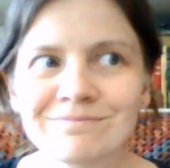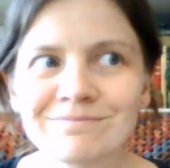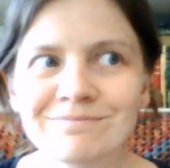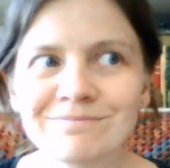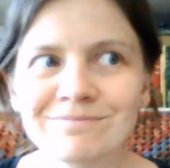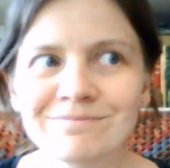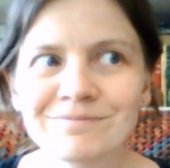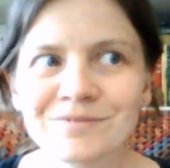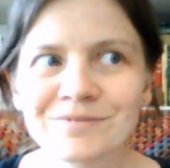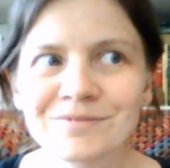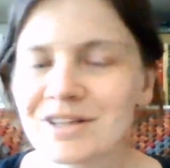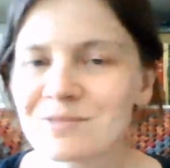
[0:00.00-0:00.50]

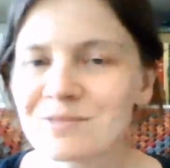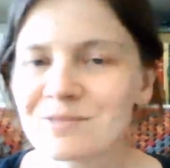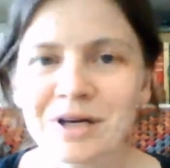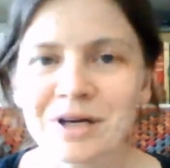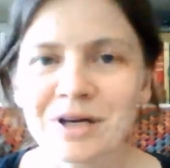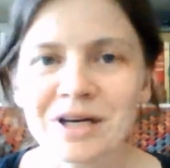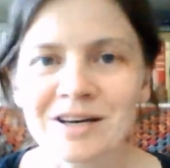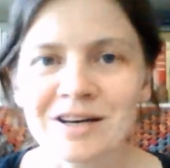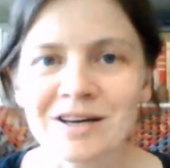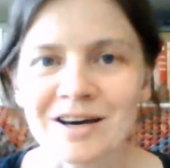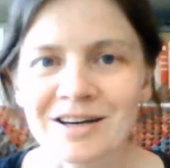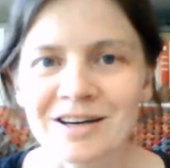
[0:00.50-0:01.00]
there's been
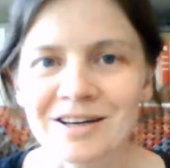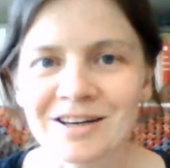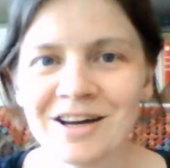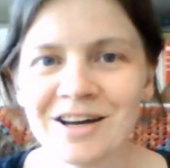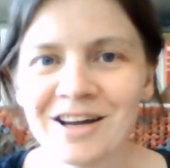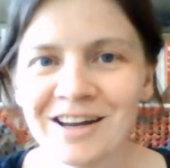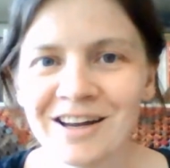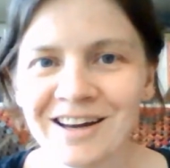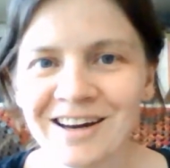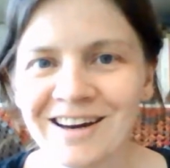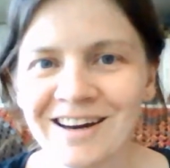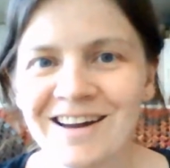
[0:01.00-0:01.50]
none.
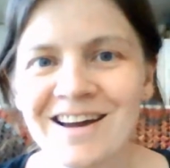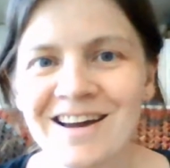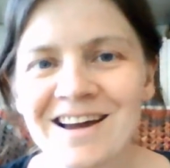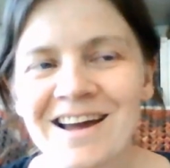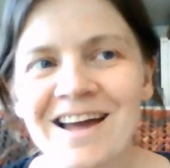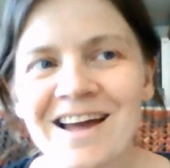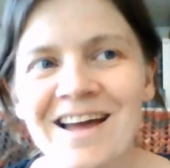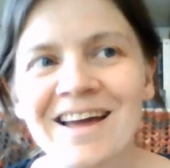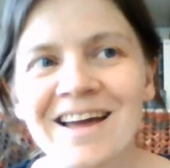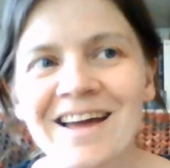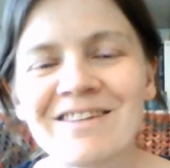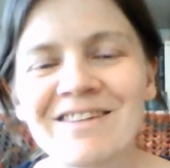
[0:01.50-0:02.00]

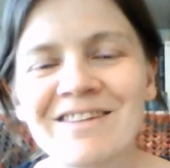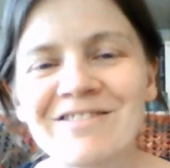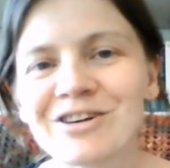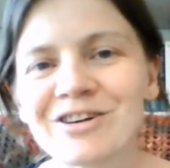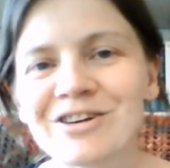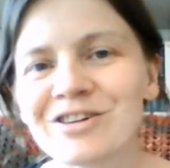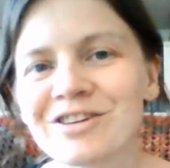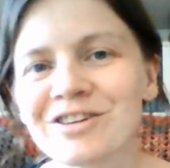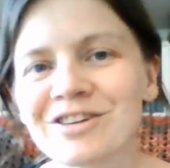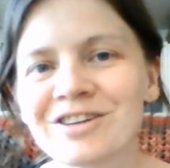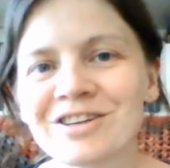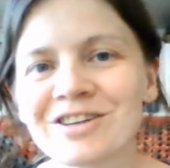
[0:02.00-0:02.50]
Even on
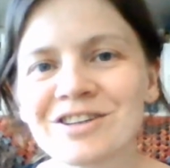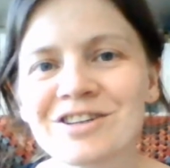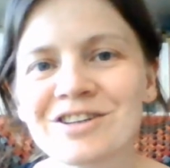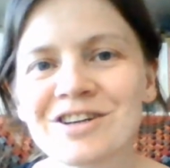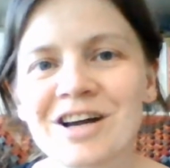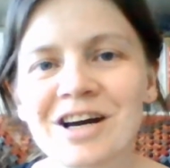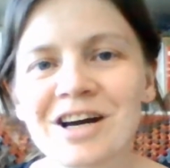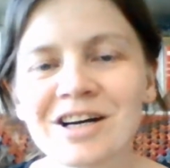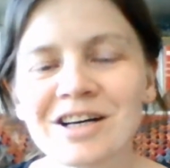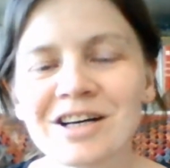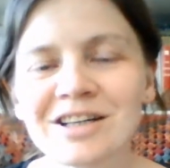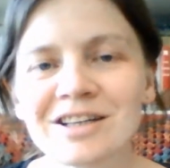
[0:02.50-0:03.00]
the
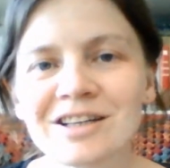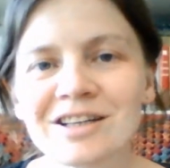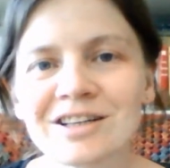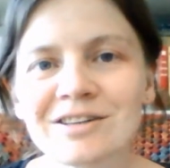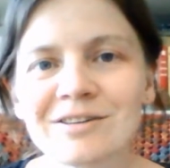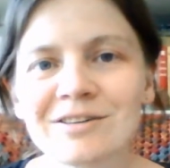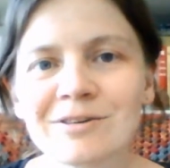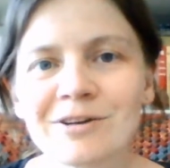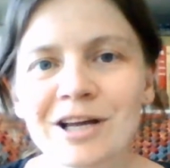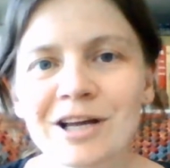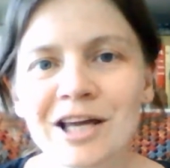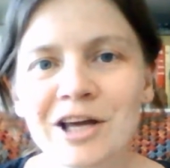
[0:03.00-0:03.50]

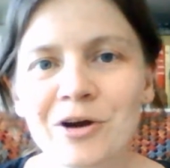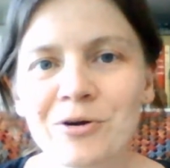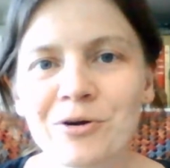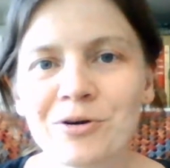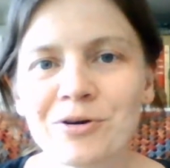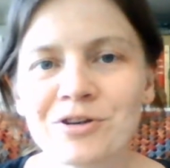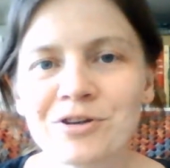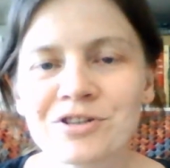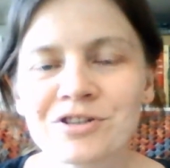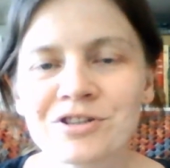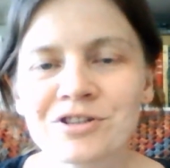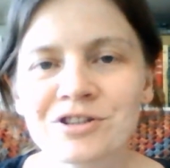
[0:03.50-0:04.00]

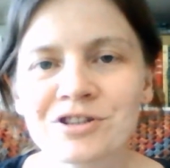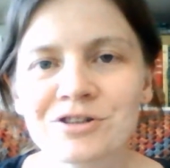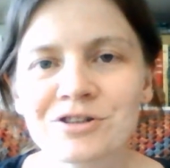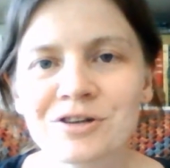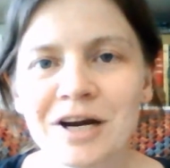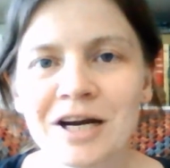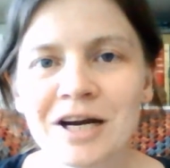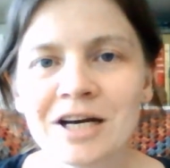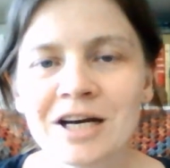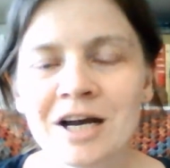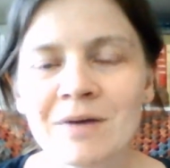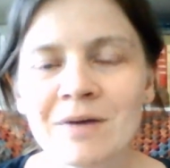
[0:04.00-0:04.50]
coach and the
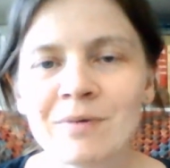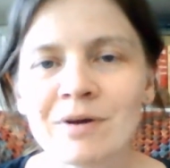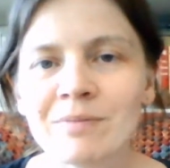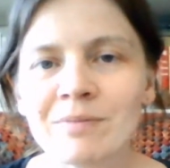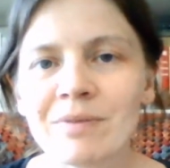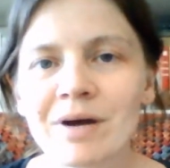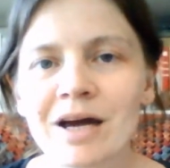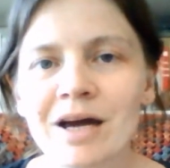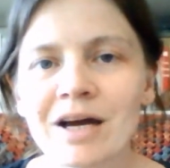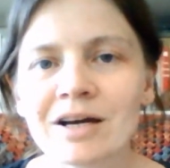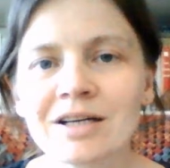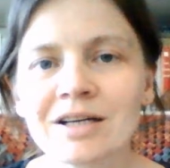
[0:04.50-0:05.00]
train coming
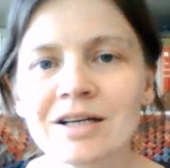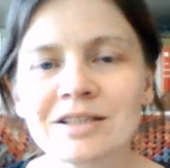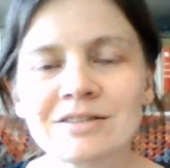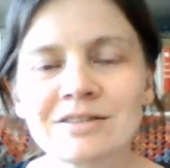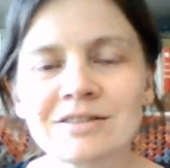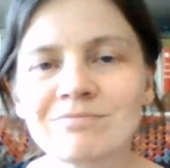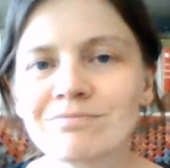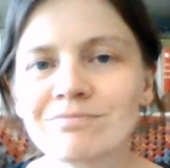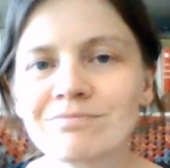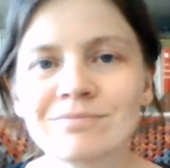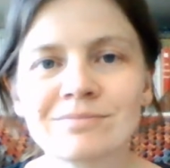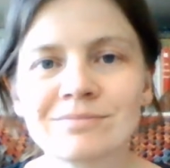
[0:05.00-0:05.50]
back, I
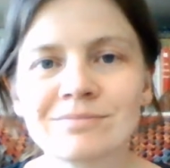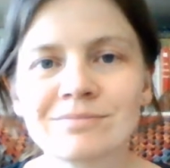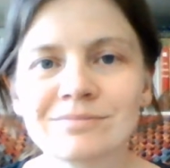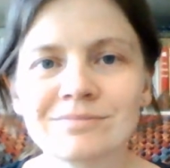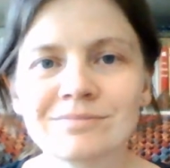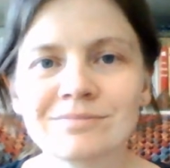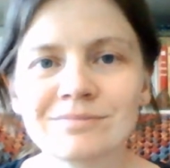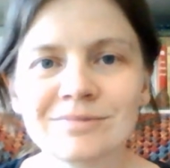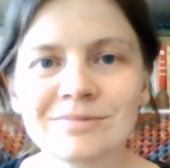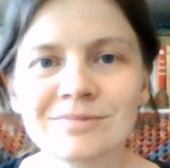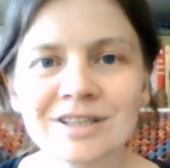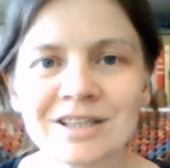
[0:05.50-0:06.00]

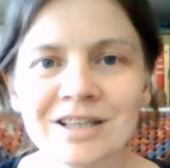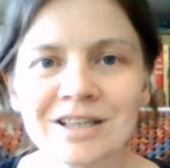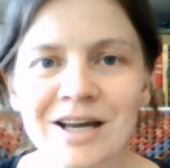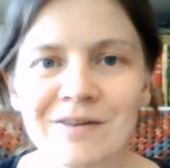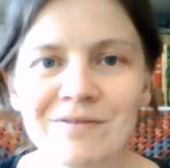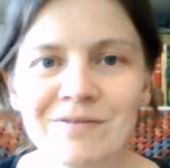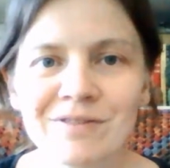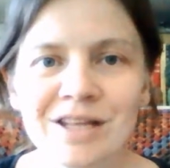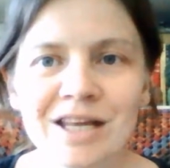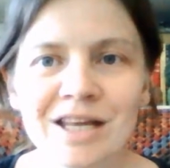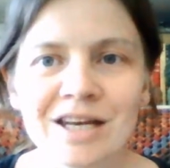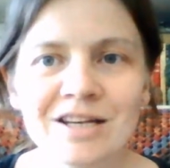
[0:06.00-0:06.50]
didn't have
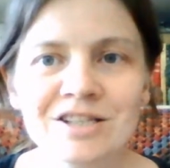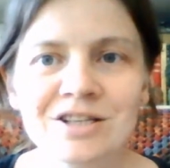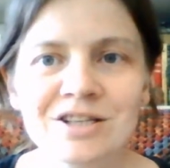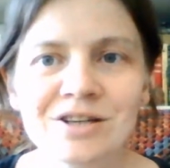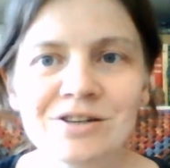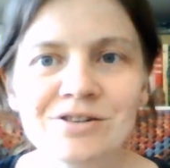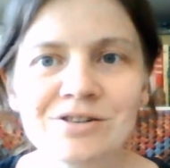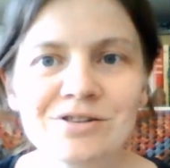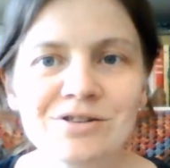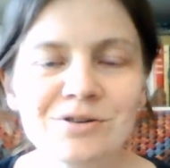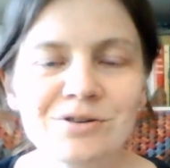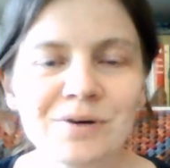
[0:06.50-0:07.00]
the energy to
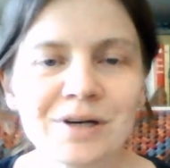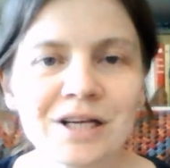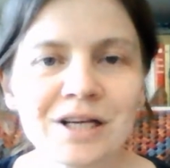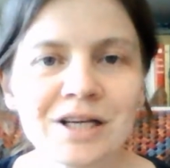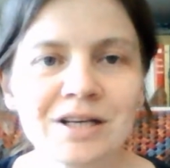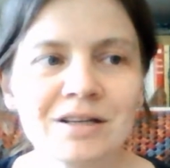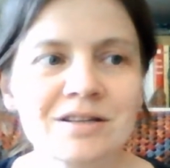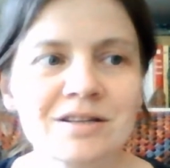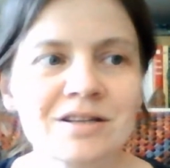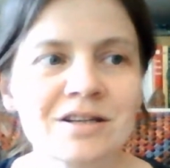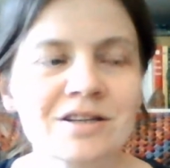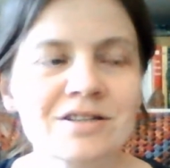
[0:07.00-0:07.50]
do any
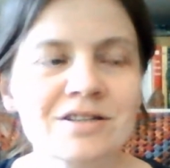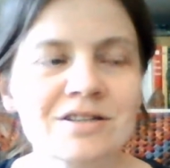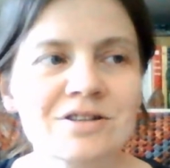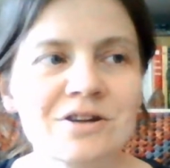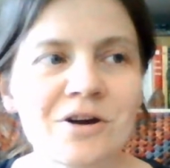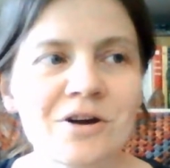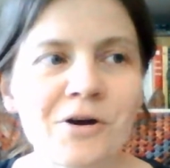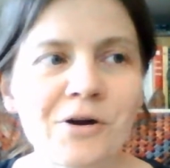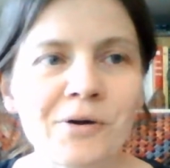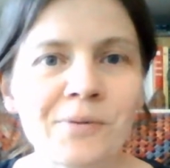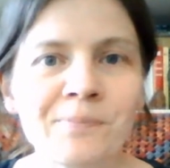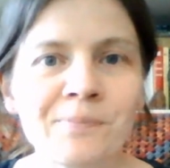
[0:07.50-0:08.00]
knitting.
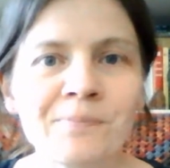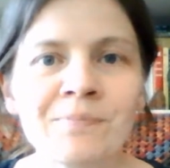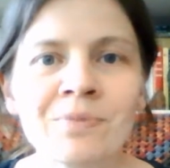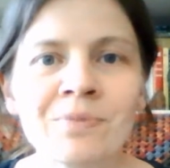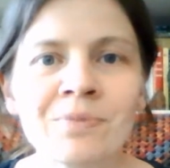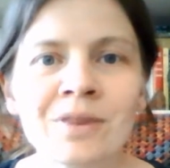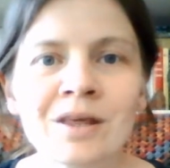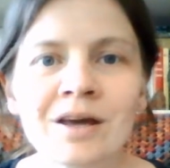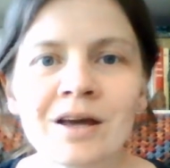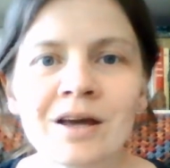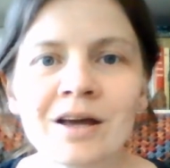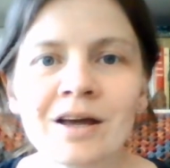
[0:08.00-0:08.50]
So
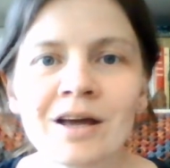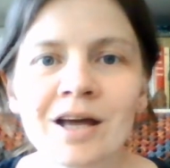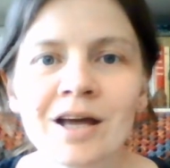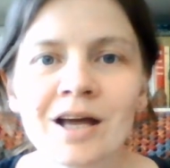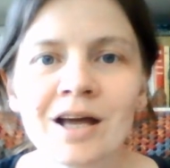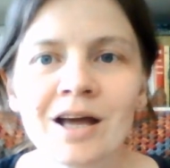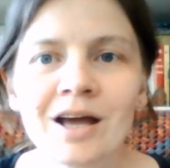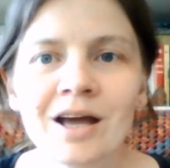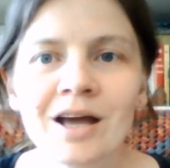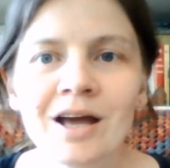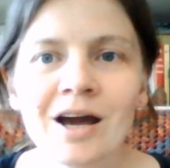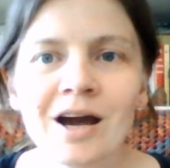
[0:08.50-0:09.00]

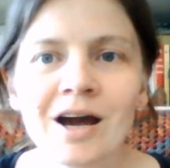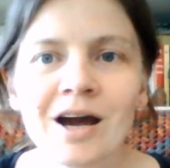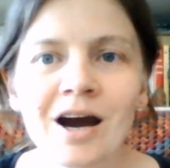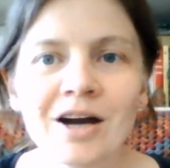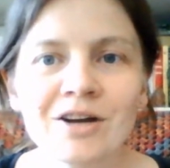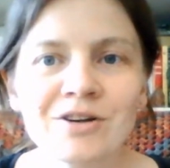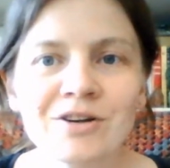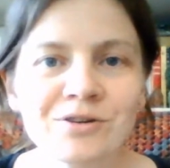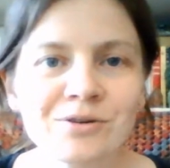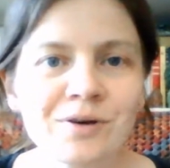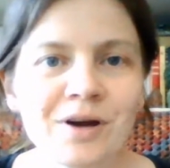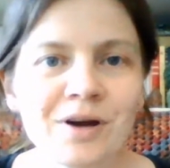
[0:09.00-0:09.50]
I
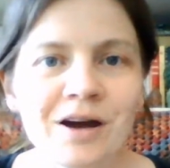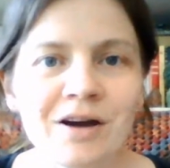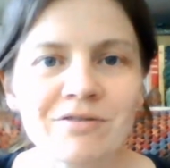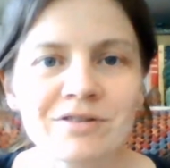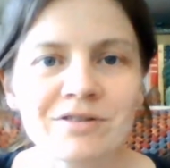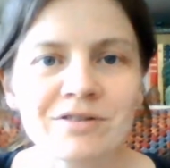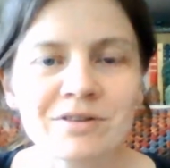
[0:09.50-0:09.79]
do have some